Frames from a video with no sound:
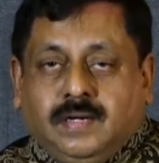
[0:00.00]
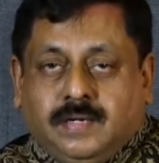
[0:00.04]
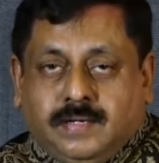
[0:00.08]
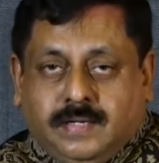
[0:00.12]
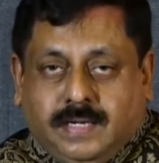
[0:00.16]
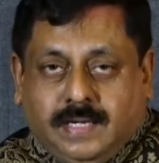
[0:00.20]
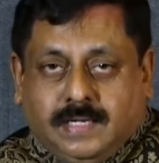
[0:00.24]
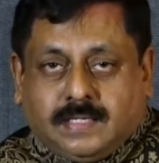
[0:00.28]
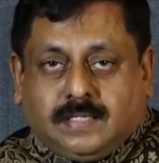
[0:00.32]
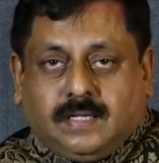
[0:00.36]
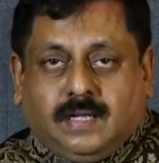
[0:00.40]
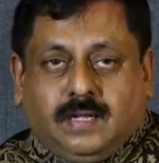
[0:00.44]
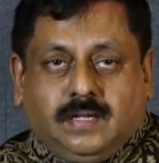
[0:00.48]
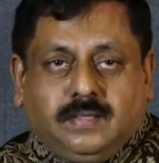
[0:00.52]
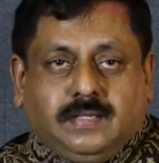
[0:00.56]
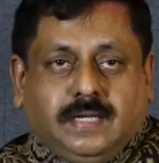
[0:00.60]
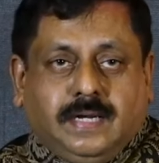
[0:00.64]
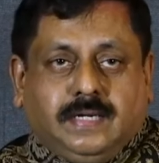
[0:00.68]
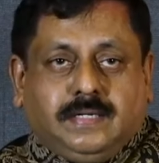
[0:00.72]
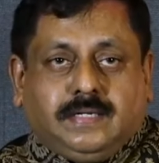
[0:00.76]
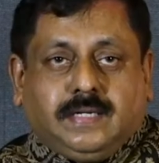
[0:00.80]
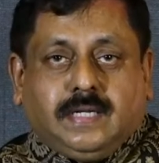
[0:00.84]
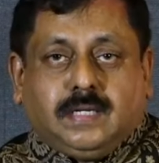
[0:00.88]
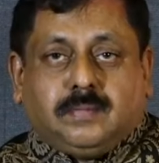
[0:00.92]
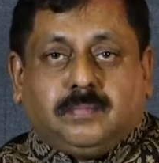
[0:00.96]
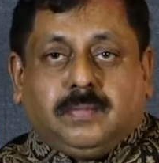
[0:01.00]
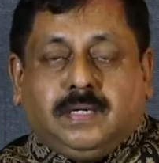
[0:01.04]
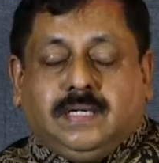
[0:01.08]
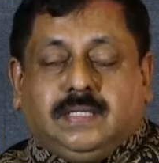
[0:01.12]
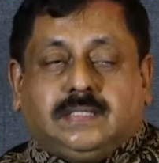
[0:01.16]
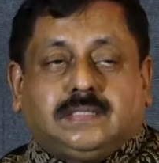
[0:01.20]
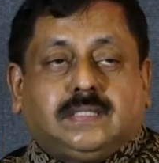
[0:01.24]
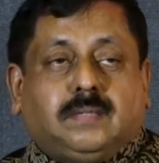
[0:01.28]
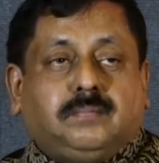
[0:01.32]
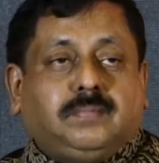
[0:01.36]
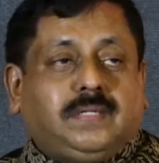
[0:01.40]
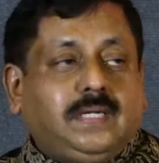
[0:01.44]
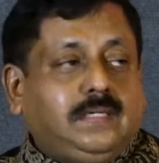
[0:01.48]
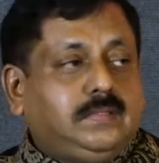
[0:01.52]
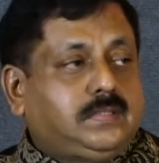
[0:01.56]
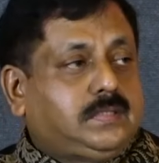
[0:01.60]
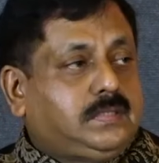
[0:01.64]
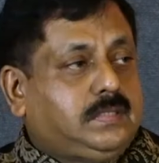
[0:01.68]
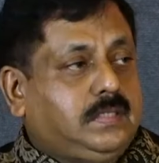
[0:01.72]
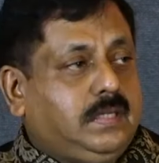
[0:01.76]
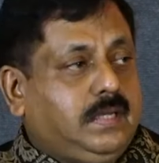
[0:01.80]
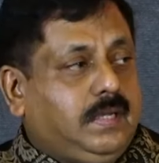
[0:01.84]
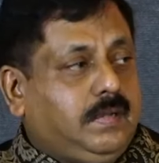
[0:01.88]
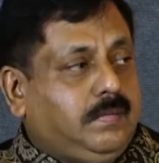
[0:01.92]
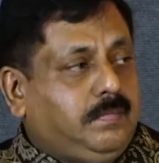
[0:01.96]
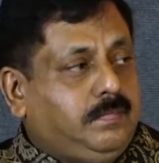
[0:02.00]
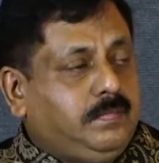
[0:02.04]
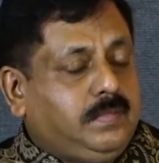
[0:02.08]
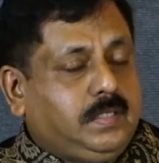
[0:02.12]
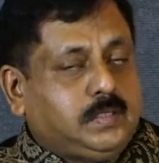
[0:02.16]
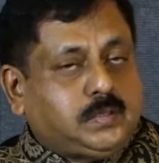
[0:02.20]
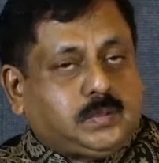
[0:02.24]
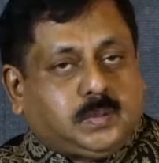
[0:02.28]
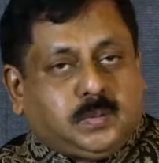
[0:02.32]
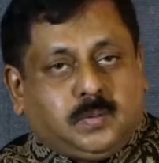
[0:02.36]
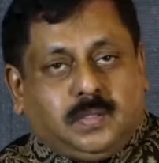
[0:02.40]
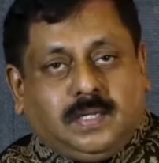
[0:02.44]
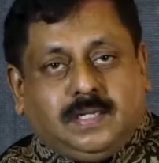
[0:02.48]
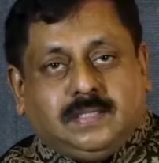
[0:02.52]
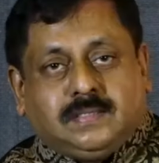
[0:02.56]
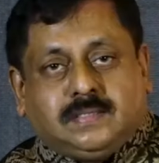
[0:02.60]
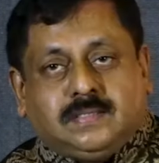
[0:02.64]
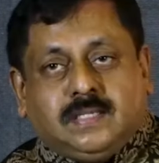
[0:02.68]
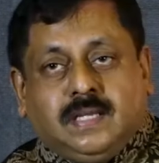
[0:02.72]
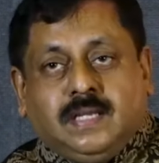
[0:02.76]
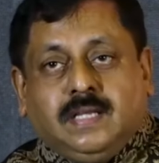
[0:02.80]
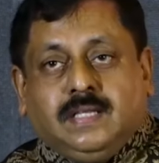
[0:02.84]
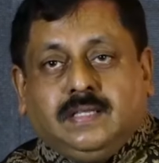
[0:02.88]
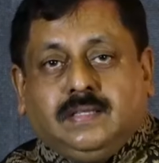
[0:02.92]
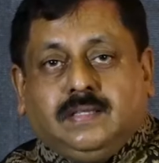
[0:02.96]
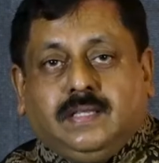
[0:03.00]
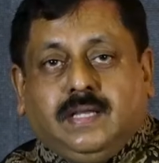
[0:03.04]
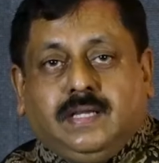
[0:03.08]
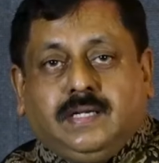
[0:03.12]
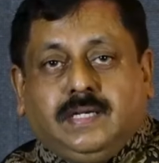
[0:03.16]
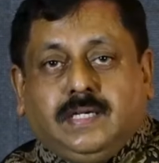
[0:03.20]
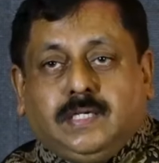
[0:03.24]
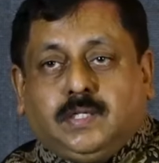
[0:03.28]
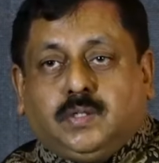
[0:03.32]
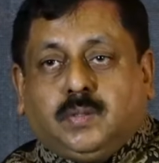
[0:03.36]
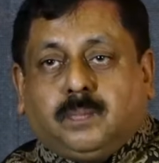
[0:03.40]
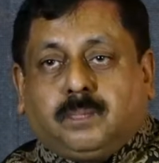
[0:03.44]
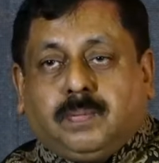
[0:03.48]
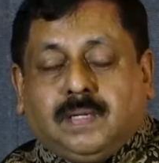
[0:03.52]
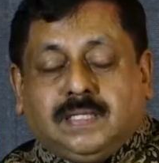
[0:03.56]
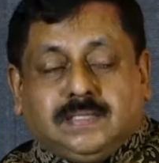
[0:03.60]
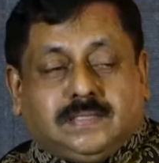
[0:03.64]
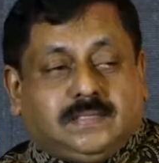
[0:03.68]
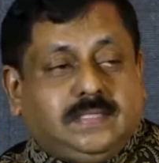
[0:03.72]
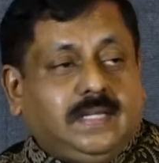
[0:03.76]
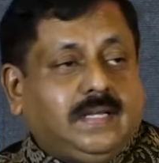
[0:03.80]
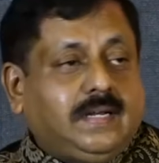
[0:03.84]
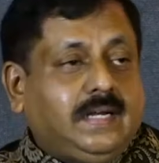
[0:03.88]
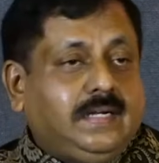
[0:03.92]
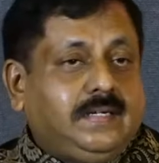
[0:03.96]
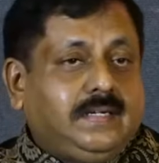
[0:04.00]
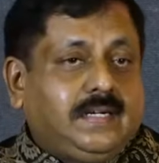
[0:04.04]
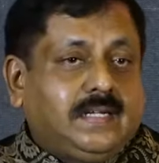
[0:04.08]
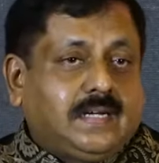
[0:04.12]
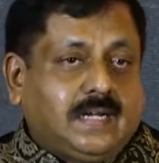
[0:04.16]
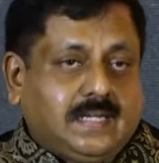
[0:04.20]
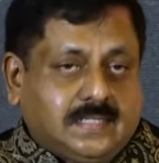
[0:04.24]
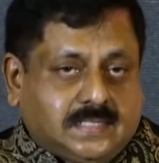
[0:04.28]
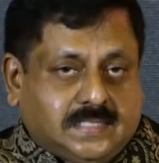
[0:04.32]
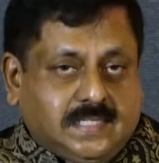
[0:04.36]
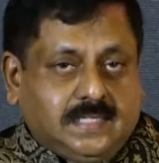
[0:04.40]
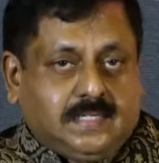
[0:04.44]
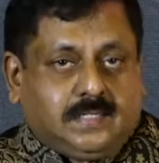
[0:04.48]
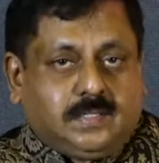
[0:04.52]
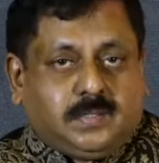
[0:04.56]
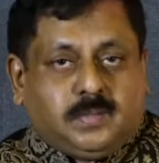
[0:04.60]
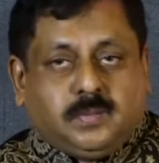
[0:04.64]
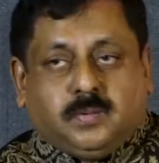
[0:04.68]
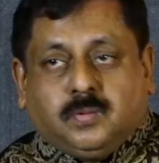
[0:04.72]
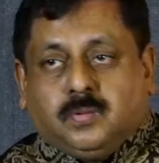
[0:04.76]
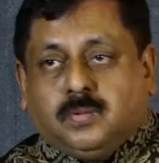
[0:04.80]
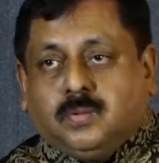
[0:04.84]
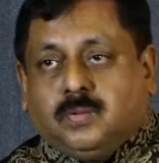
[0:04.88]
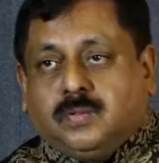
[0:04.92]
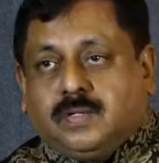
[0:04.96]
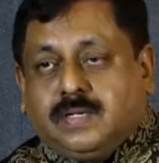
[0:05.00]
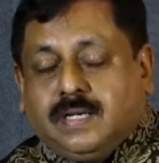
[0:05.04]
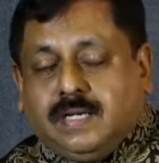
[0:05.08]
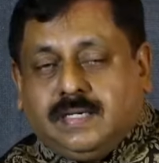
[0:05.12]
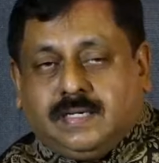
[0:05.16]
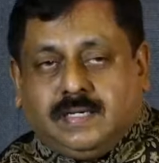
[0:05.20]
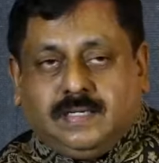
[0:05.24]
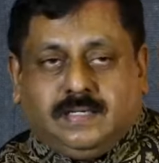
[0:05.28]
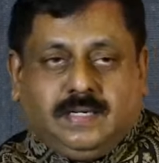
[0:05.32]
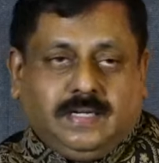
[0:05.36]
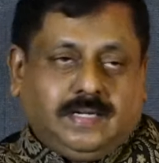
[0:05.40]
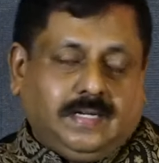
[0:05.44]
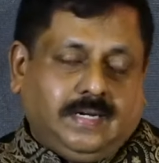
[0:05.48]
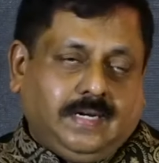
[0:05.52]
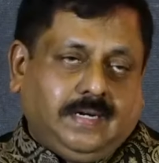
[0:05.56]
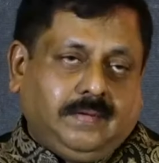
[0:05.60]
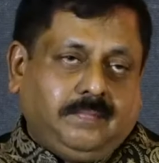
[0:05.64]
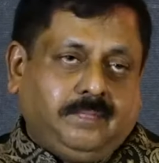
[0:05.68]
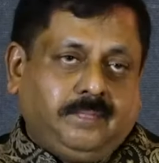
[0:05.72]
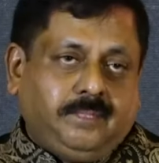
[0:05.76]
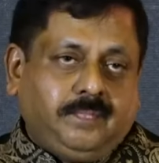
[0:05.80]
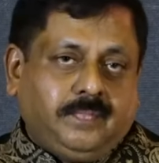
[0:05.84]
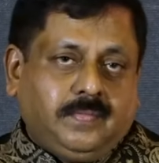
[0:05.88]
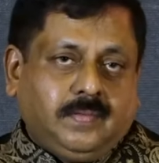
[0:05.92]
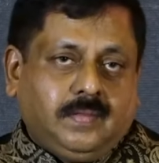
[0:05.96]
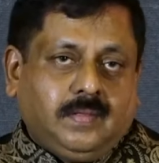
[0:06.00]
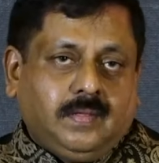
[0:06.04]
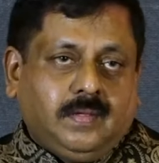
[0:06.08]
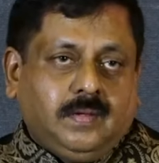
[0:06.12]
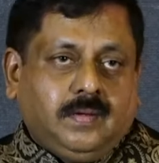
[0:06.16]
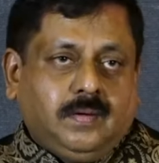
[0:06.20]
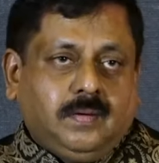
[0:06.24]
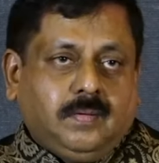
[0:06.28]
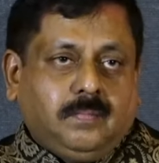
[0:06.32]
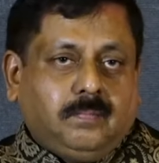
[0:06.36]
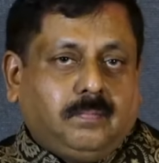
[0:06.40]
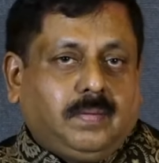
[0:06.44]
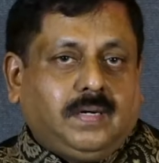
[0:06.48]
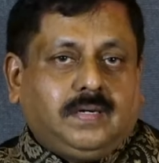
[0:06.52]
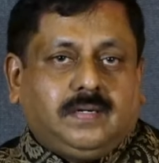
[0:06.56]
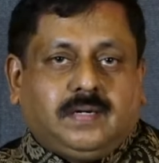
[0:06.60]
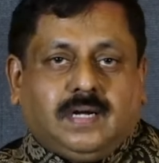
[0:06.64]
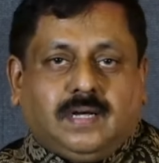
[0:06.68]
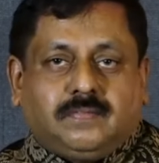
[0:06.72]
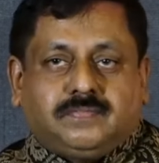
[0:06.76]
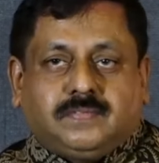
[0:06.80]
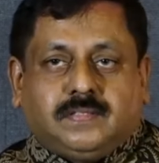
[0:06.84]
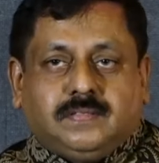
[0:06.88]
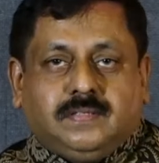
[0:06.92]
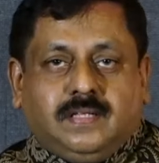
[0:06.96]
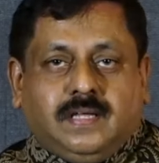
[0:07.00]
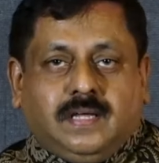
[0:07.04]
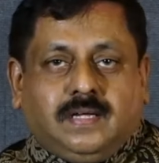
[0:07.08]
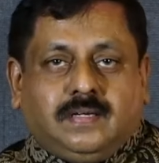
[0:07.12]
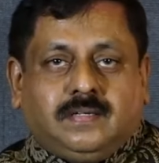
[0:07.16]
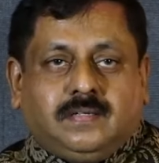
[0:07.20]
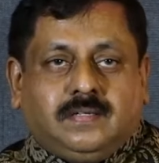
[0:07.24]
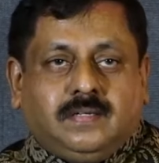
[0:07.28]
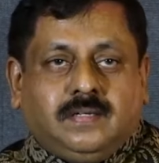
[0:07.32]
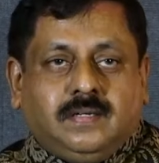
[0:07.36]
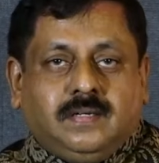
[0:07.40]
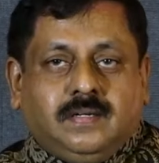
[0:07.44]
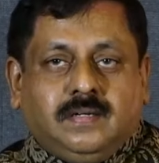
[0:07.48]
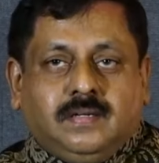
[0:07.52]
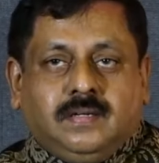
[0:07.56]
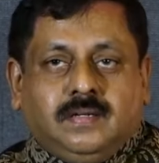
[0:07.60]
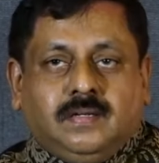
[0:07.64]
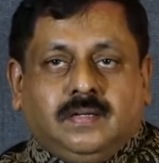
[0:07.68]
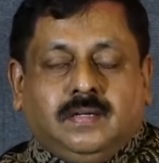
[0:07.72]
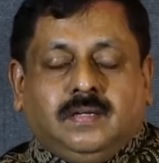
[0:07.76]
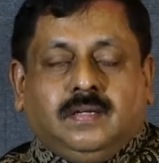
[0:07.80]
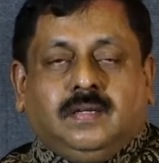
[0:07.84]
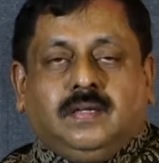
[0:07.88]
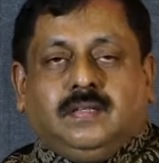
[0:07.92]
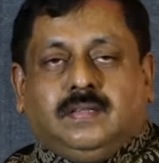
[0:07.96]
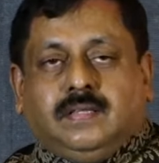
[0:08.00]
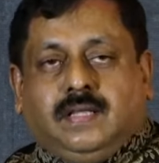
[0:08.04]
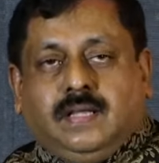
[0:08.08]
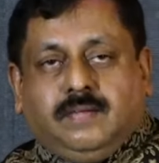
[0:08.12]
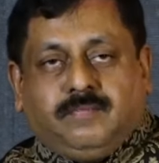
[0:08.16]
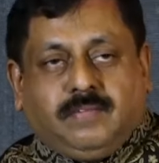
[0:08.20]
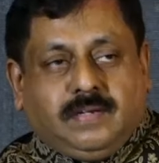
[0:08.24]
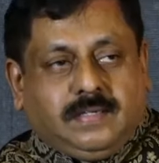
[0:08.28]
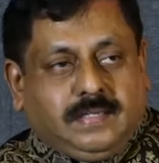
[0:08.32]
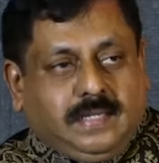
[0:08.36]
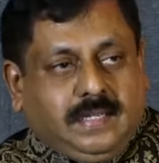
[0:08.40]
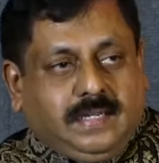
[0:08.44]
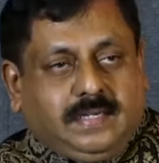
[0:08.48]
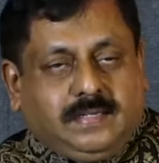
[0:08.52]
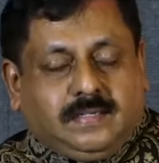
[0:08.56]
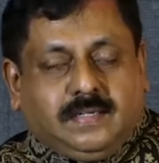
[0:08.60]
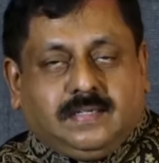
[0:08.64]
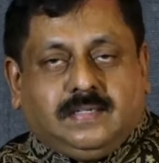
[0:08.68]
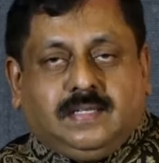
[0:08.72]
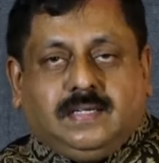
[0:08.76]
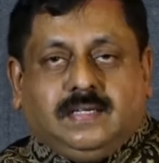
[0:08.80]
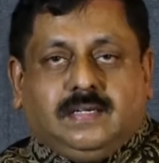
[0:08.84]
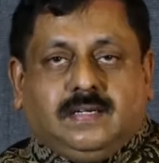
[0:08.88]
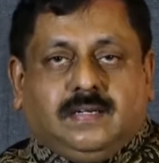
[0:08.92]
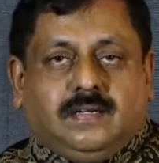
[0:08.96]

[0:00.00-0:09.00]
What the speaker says: take the entire money. Sometimes the students, they need to pledge their entire asset to get a degree. But after that, when they enter the